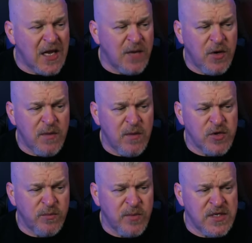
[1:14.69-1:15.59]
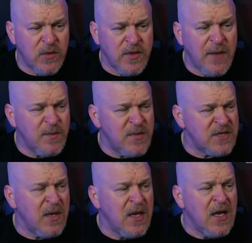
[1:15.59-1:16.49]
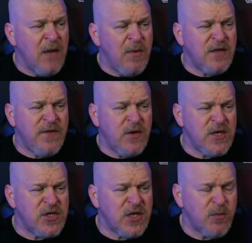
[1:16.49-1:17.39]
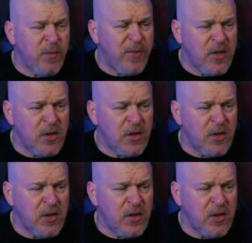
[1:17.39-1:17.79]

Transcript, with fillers: Community members are buzzing with optimism about the foundation that could propel